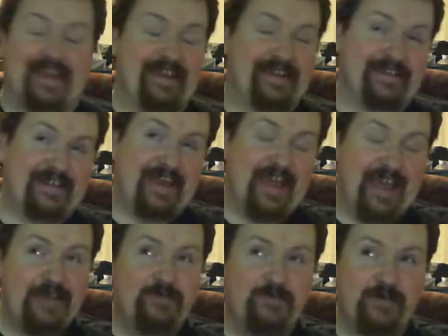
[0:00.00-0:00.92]
It
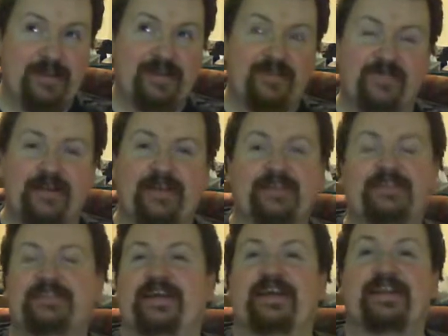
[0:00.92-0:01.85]
can win the
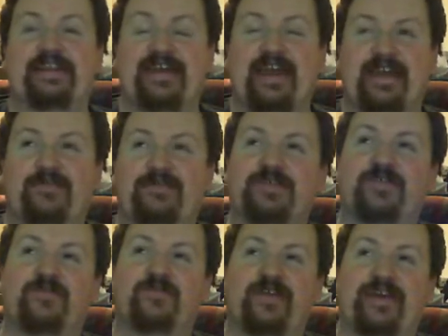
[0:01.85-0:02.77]
race. It can
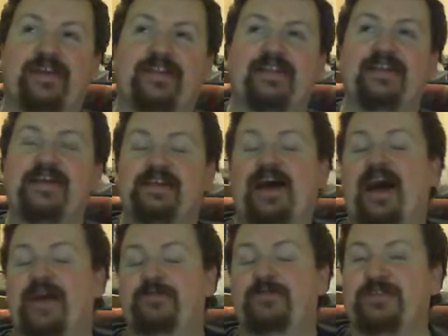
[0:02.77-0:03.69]
also fail.
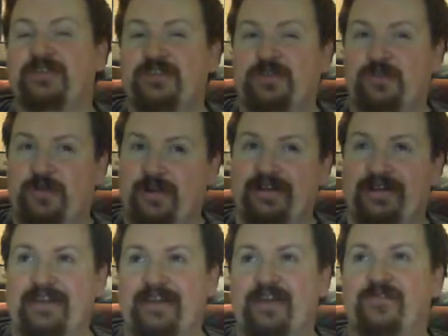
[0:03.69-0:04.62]
I would
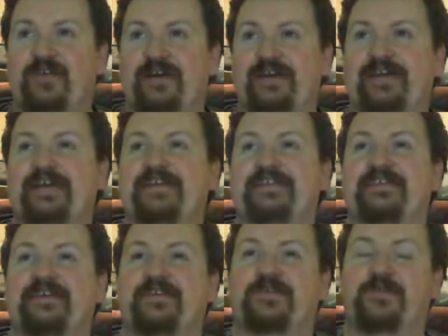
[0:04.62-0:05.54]
strongly advise
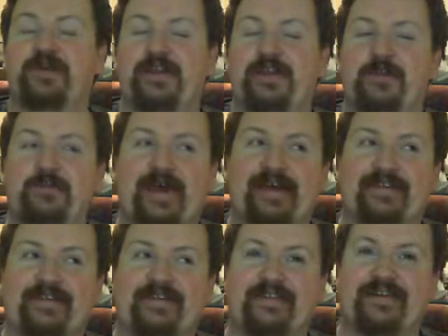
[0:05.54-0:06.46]
going the
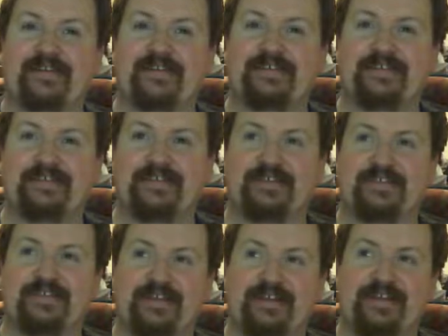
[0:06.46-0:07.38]
path that I
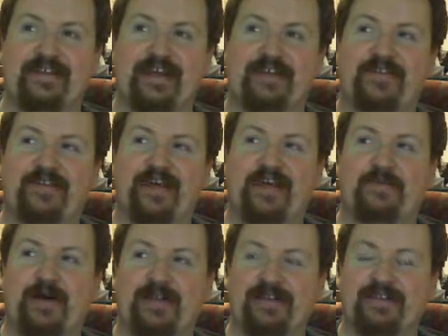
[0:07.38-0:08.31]
suggested in that
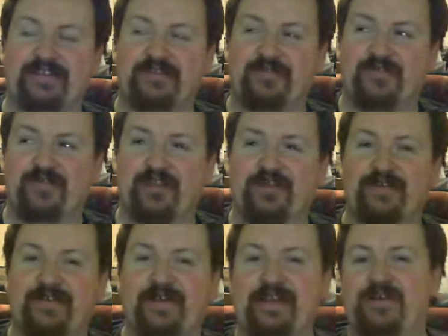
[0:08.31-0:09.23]
Honda Civic video,